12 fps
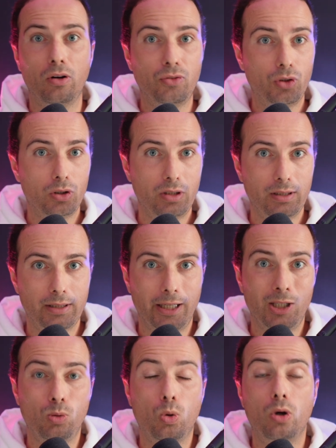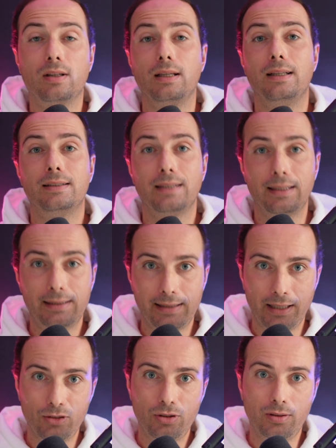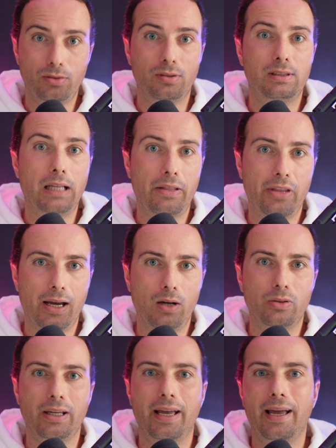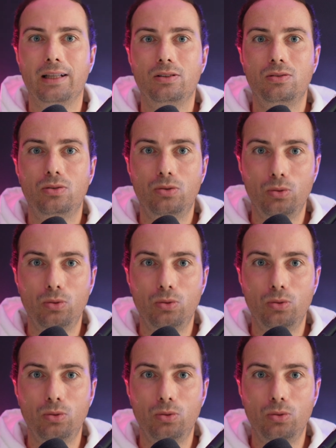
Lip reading: of your design work is essential to stand out and